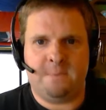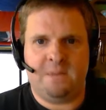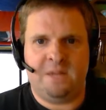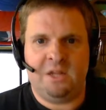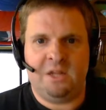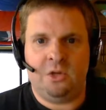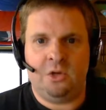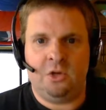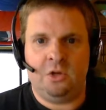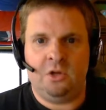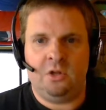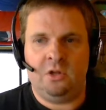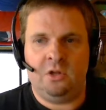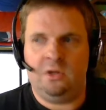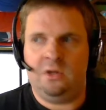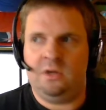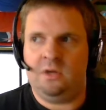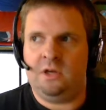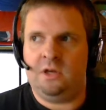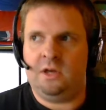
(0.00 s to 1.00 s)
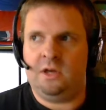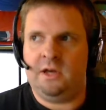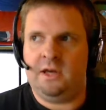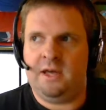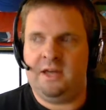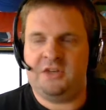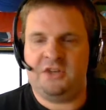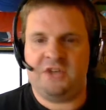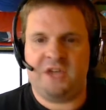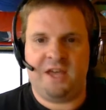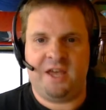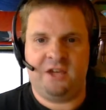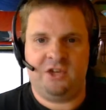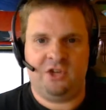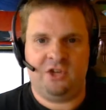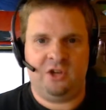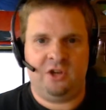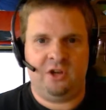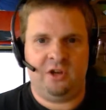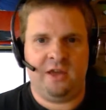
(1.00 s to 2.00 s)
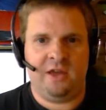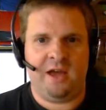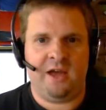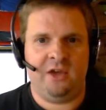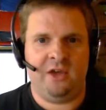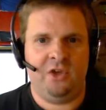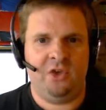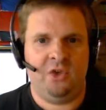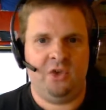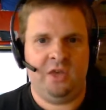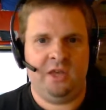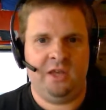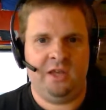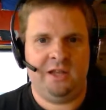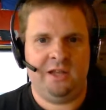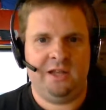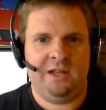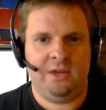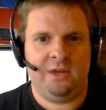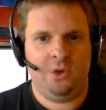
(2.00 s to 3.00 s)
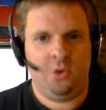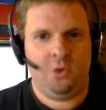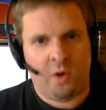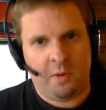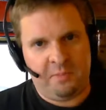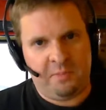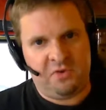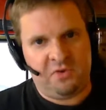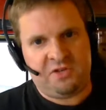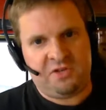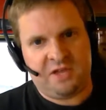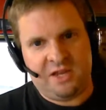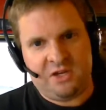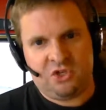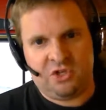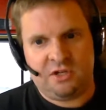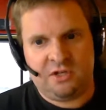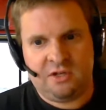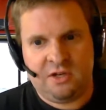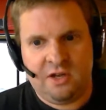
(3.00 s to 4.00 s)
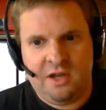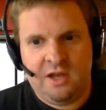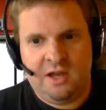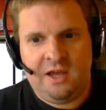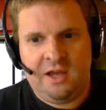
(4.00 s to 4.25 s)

little education on how you can let your reputation